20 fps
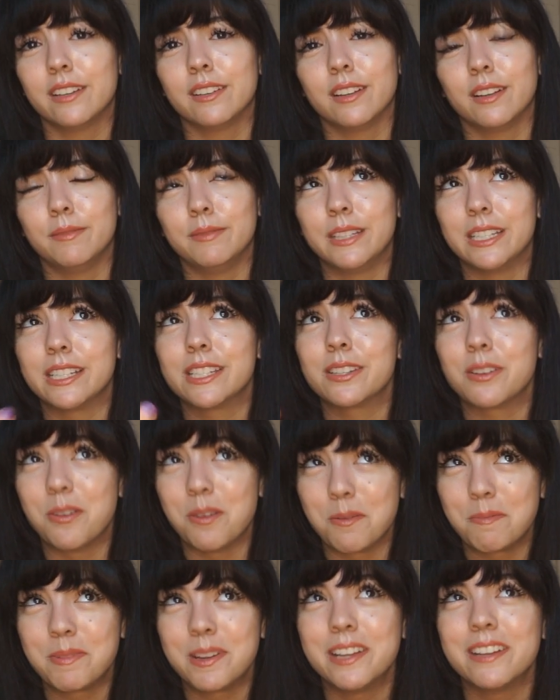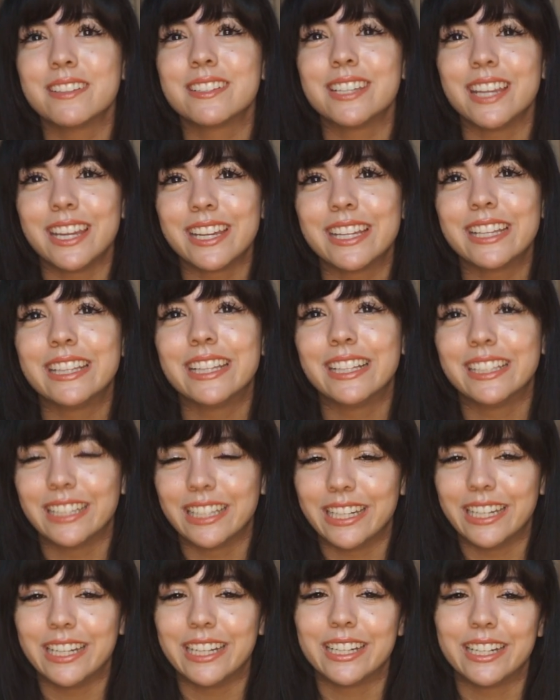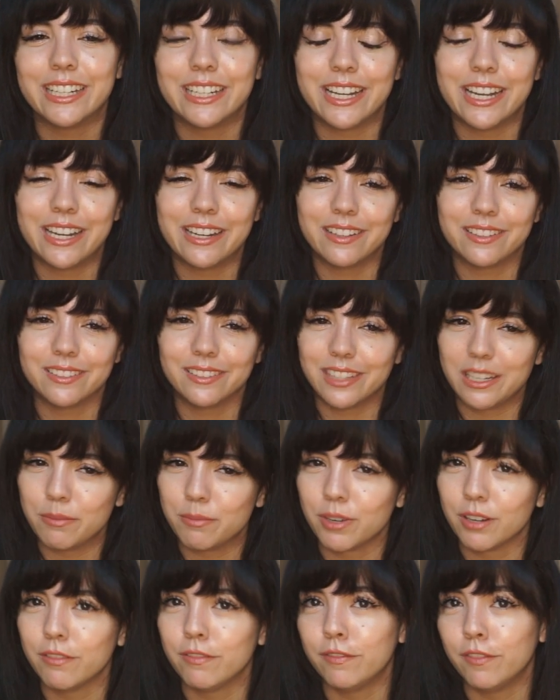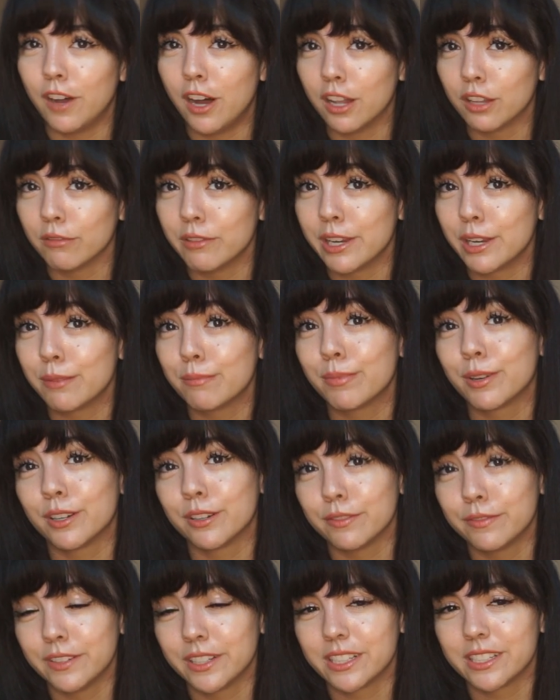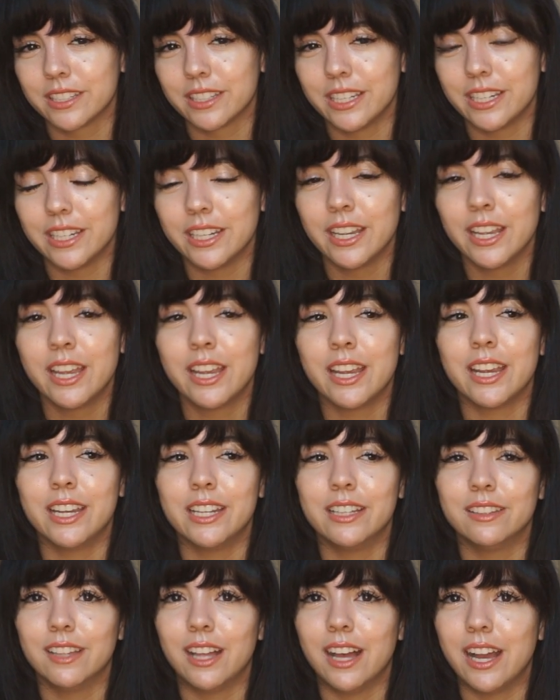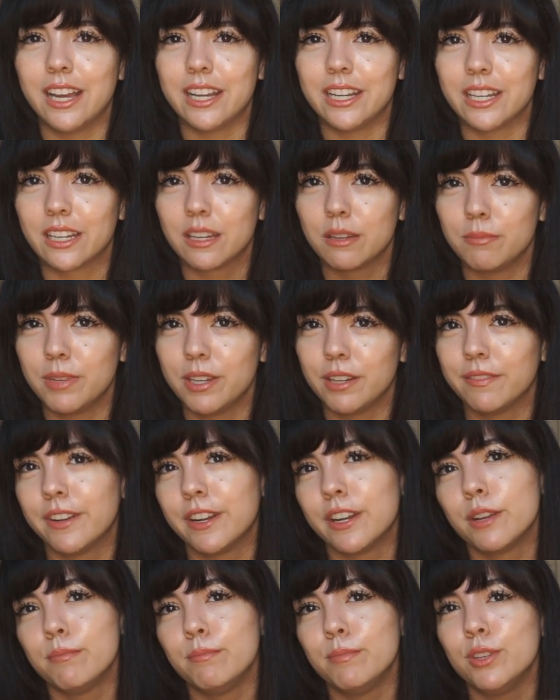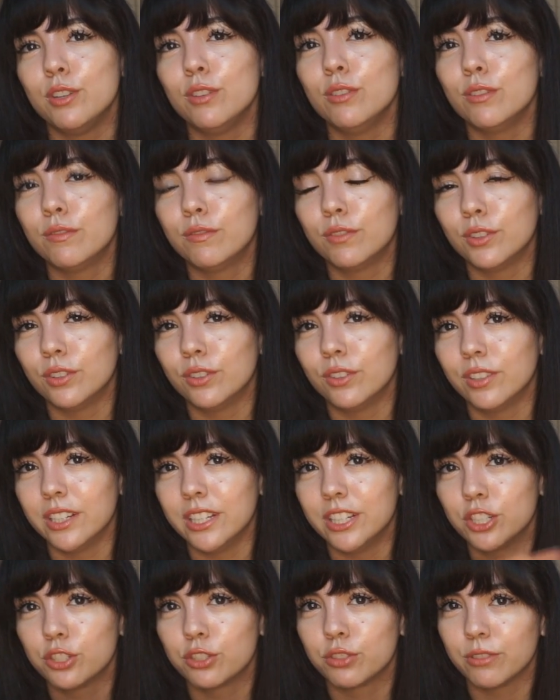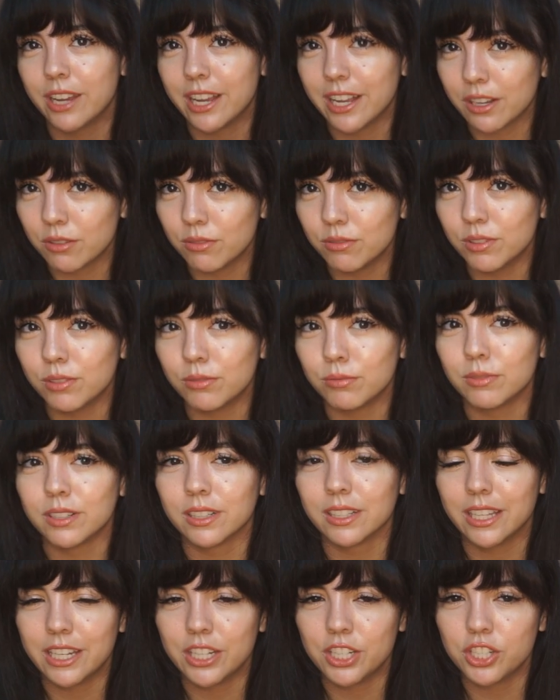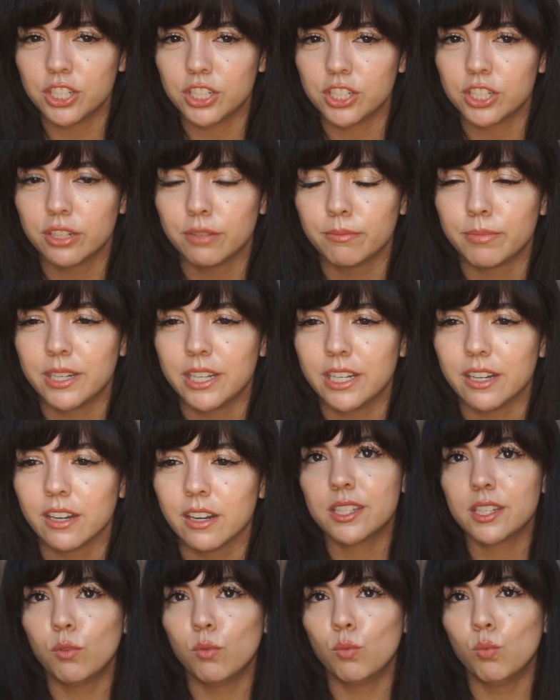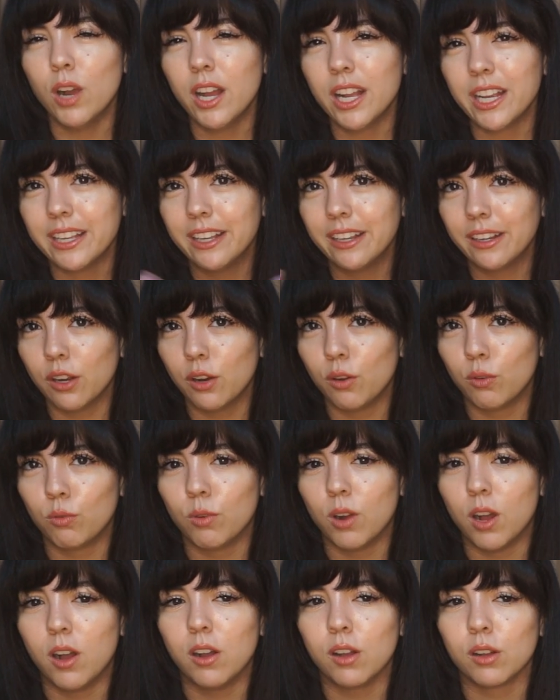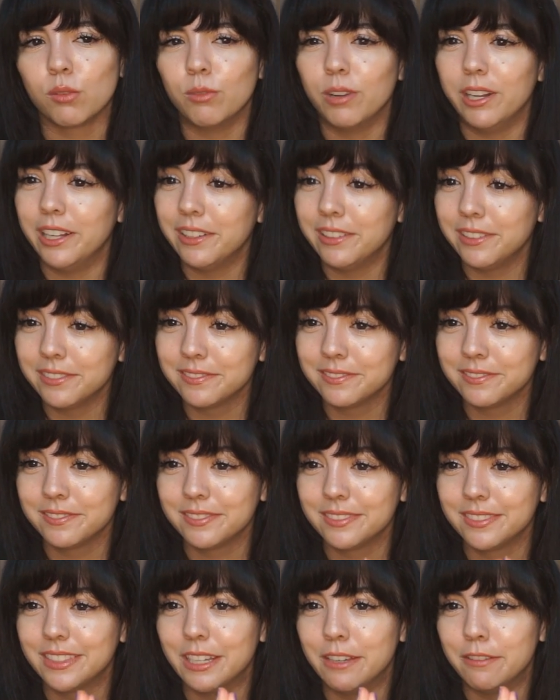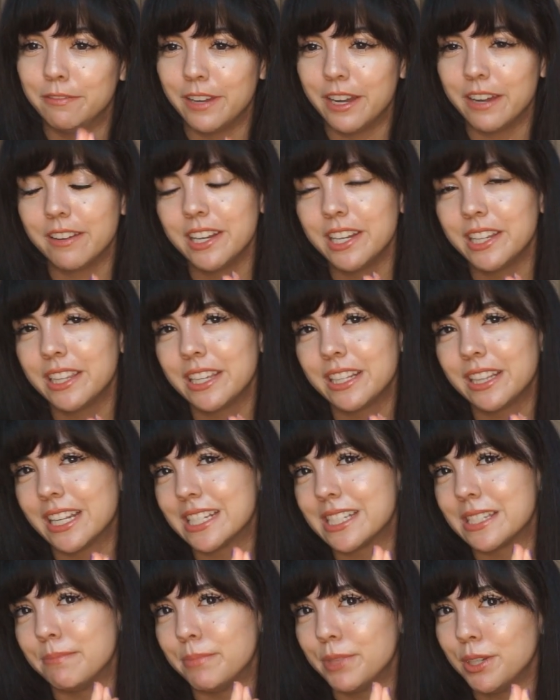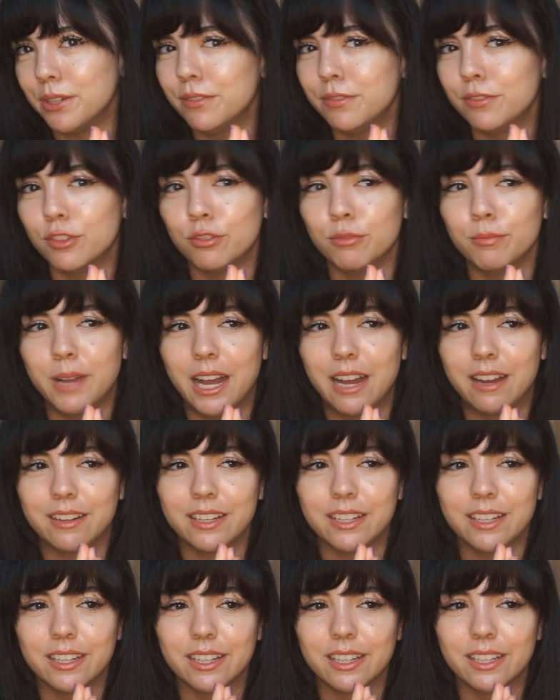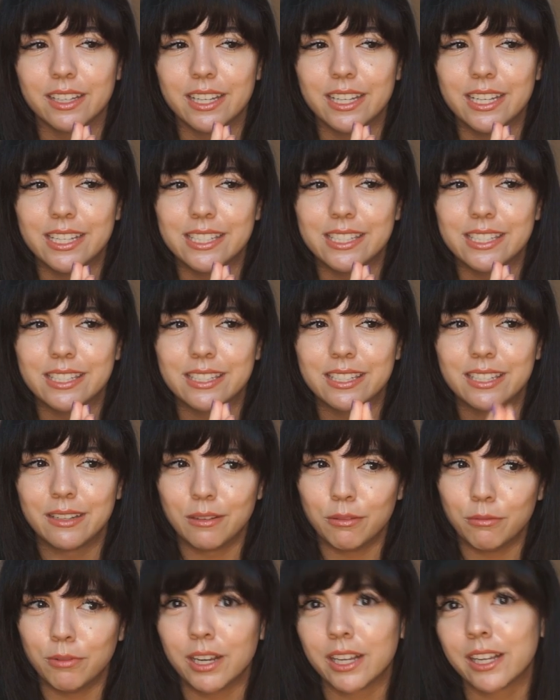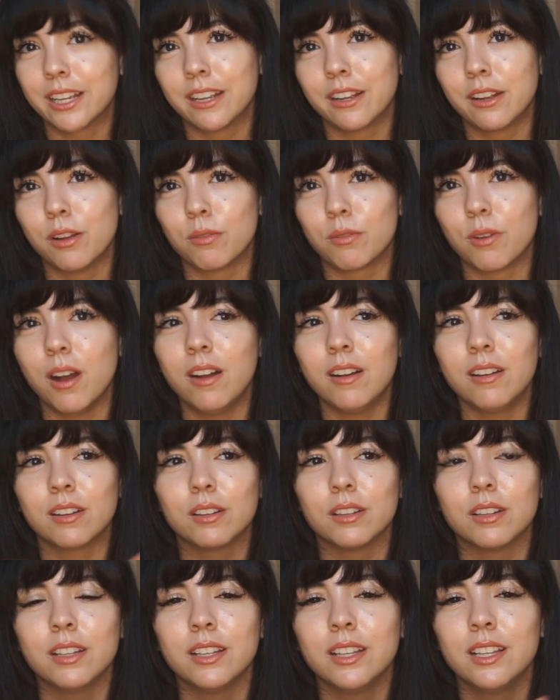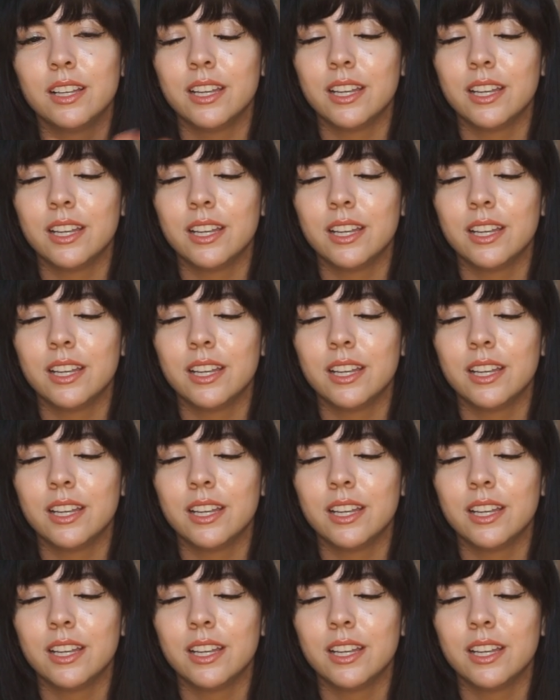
I mean, Scorpio taking the lead and Libra following perfectly in line. It can be a very beautiful and tranquil relationship here. So what can go wrong? Well, the very thing that's beautiful about it is what can go wrong.